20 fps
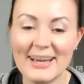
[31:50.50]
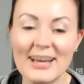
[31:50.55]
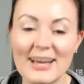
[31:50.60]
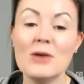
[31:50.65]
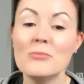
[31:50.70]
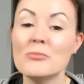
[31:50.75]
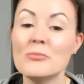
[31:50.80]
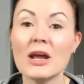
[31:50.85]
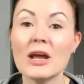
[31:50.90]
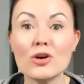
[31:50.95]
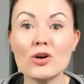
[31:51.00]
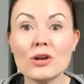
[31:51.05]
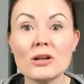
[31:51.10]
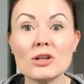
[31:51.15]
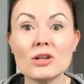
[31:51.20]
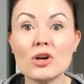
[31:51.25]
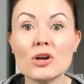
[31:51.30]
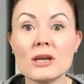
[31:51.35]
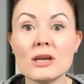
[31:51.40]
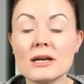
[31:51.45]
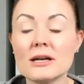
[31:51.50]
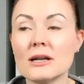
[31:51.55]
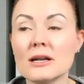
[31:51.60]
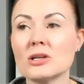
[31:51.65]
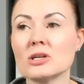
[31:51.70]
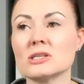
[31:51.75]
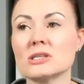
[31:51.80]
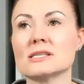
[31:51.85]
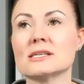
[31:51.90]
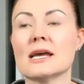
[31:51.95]
But I couldn't look at
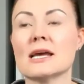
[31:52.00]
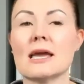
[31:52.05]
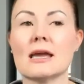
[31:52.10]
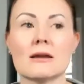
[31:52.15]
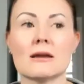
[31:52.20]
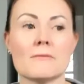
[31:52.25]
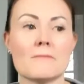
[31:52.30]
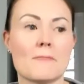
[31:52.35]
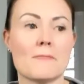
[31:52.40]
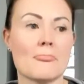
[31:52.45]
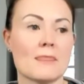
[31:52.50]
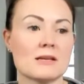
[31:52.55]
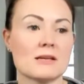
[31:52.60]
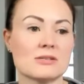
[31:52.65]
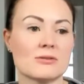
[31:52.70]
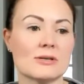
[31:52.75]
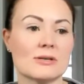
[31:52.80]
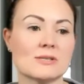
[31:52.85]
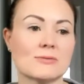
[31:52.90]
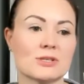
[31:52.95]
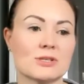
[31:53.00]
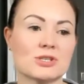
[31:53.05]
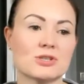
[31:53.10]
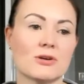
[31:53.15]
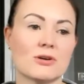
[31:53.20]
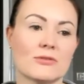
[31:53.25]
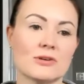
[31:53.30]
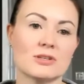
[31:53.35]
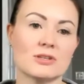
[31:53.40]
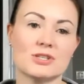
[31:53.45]
another steak. So I switched
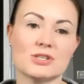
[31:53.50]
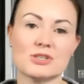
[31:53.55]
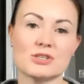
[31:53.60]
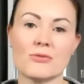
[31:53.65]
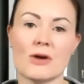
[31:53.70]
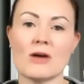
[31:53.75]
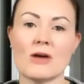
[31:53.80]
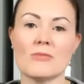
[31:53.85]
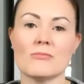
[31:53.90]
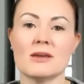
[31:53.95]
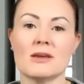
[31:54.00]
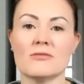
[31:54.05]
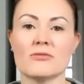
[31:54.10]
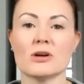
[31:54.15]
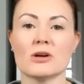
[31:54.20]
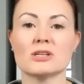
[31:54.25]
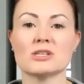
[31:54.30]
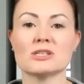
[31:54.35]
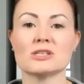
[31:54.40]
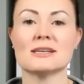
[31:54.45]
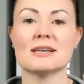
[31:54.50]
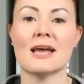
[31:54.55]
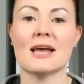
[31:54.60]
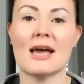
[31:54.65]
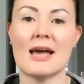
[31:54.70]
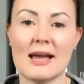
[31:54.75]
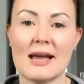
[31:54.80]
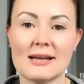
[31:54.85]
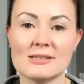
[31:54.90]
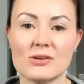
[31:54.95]
over to just ground beef, or I just did
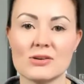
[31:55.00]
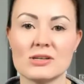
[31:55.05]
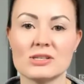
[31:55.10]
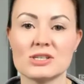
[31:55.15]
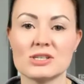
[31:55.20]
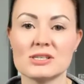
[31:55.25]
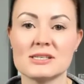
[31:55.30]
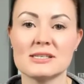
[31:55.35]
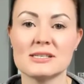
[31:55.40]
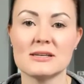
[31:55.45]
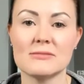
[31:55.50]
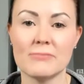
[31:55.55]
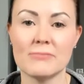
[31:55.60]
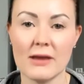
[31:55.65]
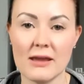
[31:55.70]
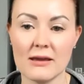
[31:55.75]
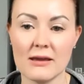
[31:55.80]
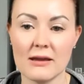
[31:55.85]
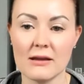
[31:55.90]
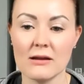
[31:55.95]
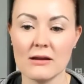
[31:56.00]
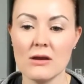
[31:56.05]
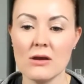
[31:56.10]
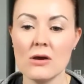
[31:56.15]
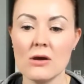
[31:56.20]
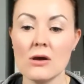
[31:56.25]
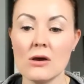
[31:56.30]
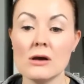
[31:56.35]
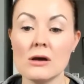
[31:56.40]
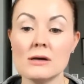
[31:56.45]
eggs, or I just did bacon.
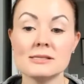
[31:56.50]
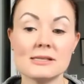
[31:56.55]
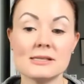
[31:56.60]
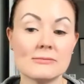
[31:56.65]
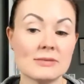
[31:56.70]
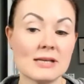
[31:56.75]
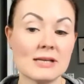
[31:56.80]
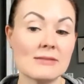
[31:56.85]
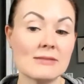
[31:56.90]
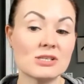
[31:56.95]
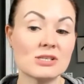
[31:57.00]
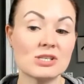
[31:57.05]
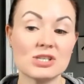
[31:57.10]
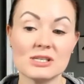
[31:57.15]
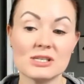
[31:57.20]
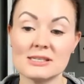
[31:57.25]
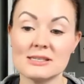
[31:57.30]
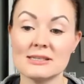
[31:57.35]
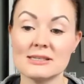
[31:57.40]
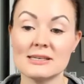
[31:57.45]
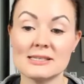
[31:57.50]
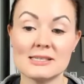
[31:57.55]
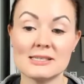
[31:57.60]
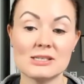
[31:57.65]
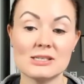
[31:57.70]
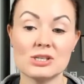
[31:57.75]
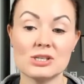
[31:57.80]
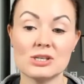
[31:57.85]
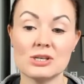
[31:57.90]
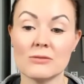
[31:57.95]
Sometimes just listen
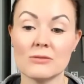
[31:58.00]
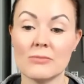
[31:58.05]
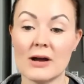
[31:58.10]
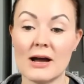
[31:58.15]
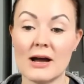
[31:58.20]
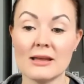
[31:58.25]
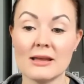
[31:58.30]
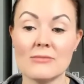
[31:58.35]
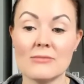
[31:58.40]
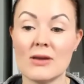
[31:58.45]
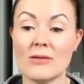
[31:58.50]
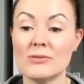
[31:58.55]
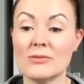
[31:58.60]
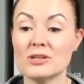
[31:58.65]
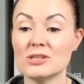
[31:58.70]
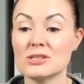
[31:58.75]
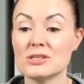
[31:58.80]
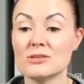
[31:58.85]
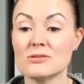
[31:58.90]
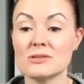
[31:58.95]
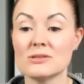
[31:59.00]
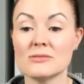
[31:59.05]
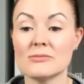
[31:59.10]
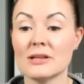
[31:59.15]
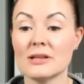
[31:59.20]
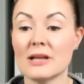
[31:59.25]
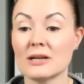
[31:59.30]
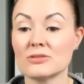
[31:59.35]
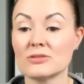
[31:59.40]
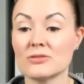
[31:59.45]
to your body and maybe just do some
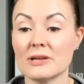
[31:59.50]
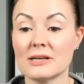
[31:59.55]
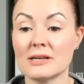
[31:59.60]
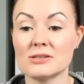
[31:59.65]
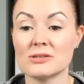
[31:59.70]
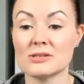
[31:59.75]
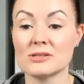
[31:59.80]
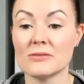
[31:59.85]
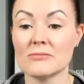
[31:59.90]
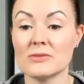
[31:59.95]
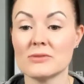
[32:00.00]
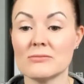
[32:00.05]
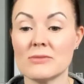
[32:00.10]
electrolytes or something.